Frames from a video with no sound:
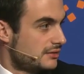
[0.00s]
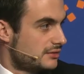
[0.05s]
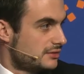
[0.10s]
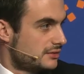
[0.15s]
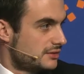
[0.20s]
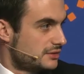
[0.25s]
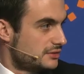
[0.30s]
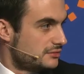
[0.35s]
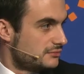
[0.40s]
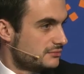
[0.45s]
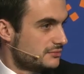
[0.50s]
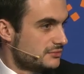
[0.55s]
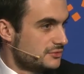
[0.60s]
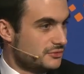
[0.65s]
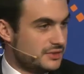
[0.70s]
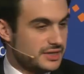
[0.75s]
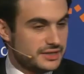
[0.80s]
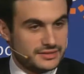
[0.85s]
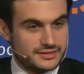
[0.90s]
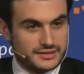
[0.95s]

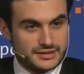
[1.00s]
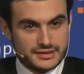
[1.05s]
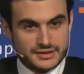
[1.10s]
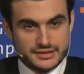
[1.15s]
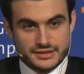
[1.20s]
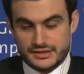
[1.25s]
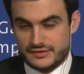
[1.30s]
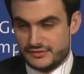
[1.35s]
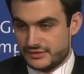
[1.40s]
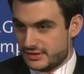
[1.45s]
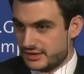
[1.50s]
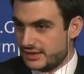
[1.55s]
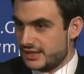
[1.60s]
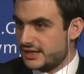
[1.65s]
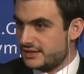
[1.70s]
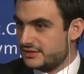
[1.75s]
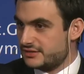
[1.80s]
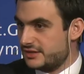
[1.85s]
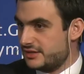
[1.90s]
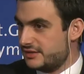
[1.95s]
Do I think it's a
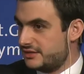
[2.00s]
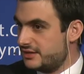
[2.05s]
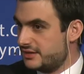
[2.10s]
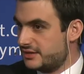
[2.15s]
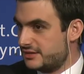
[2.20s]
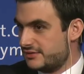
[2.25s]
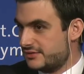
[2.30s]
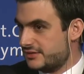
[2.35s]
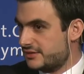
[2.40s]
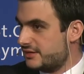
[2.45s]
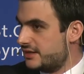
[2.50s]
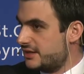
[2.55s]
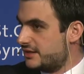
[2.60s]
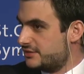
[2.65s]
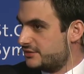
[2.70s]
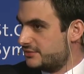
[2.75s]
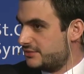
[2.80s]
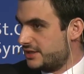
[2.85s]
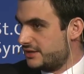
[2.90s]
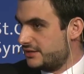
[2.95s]
clash? I think it's a
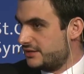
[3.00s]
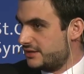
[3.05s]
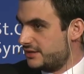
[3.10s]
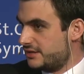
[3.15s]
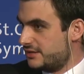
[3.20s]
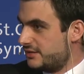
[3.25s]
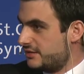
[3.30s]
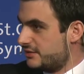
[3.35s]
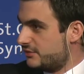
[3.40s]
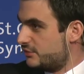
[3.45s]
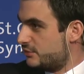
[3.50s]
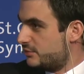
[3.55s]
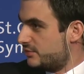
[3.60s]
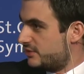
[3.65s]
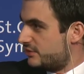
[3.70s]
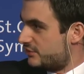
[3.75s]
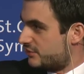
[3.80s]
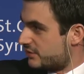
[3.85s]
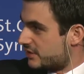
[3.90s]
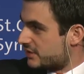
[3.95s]
clash. Do I think it needs to be
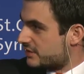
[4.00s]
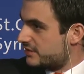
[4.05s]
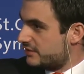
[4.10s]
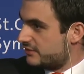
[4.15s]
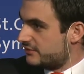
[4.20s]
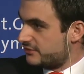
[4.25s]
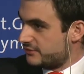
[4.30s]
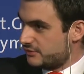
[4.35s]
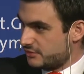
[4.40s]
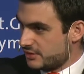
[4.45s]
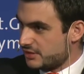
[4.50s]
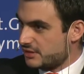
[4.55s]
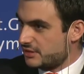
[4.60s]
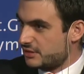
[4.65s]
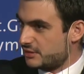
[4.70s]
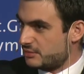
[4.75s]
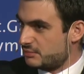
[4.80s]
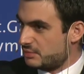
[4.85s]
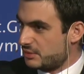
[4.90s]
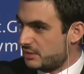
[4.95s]
destructive?
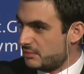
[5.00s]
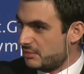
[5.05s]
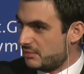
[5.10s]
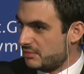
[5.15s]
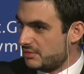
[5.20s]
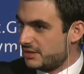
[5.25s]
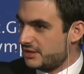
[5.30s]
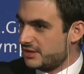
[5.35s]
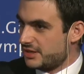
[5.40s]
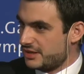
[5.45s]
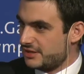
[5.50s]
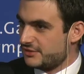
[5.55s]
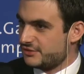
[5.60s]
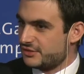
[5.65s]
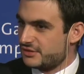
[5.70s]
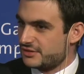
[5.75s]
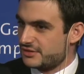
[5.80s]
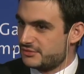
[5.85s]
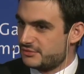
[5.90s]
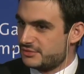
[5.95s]
Probably not, as
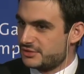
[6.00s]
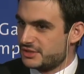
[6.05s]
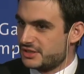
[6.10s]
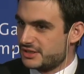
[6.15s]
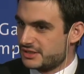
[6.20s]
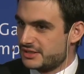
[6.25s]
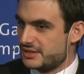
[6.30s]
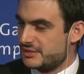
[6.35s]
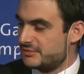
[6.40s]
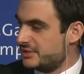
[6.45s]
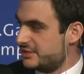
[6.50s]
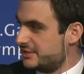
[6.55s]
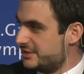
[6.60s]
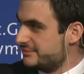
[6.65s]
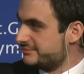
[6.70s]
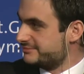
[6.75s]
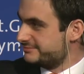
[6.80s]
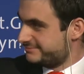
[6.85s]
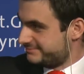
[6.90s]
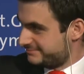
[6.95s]
long as we're talking about it.
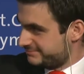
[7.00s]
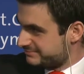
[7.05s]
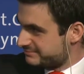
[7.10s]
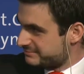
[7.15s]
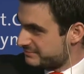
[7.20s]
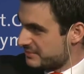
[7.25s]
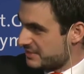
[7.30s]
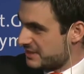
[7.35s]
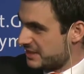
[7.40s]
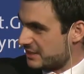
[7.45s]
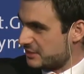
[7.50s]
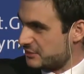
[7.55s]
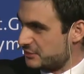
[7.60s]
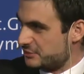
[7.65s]
Thank you.